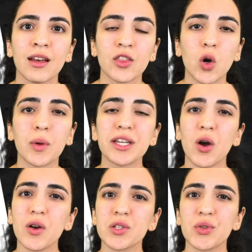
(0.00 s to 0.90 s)
So he'd
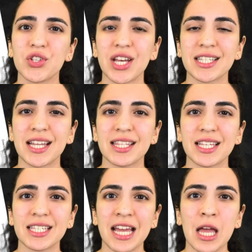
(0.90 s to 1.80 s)
also suggested
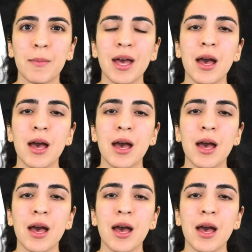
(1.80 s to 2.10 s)
this name